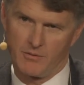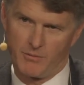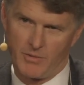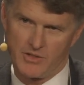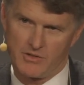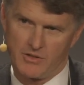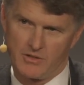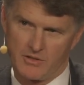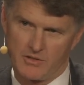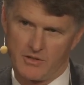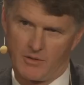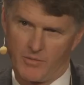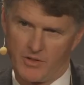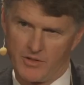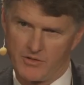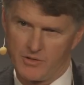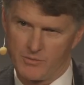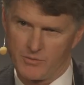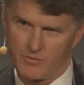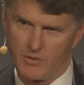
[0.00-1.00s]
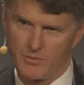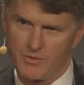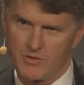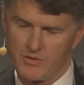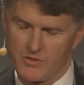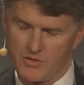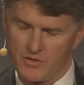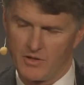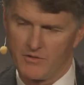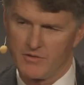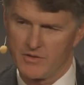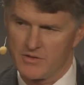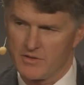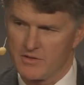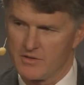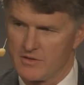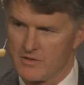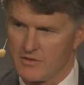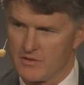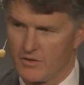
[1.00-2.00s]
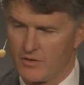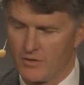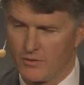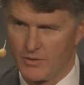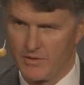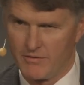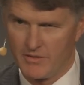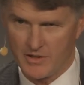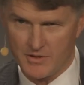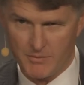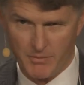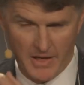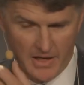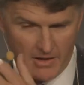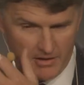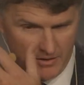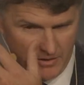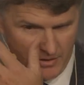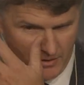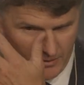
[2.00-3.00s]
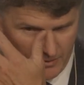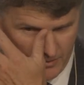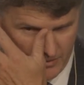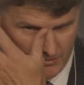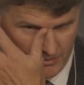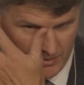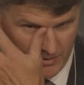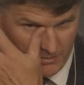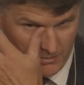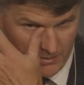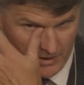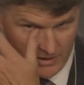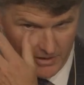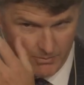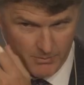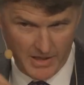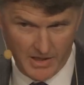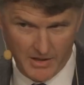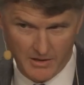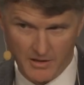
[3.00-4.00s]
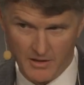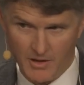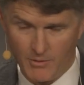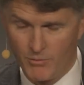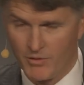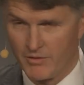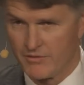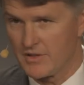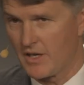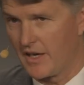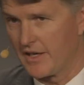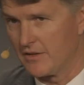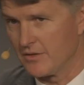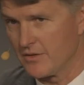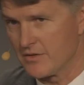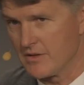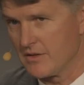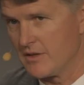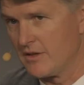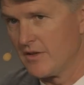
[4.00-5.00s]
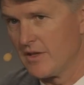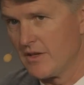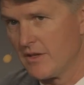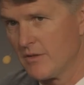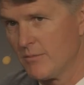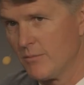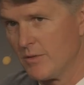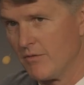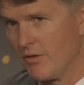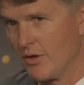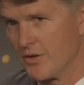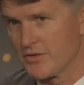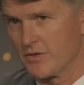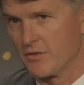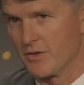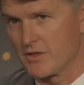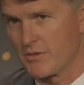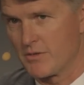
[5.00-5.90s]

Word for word: You mentioned that some of the subscription services, so we've expanded those. We've expanded the number of titles that are in them. We've also